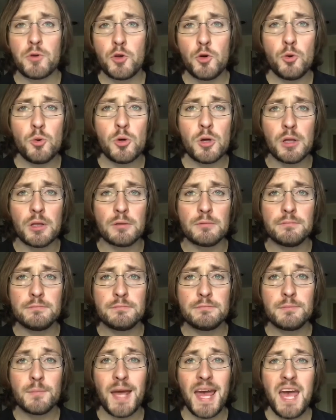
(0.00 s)
Google,
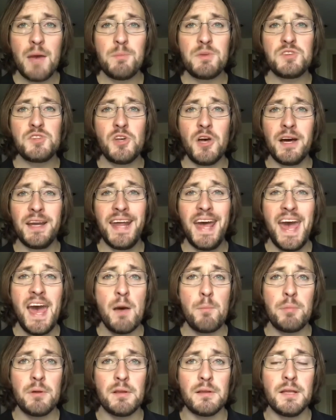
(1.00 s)
Amazon,
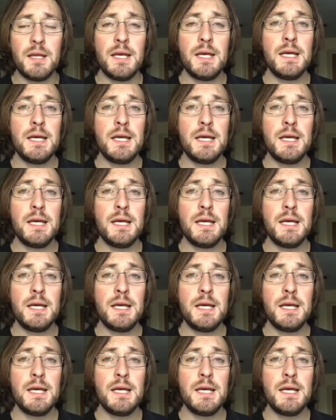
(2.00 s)
Apple.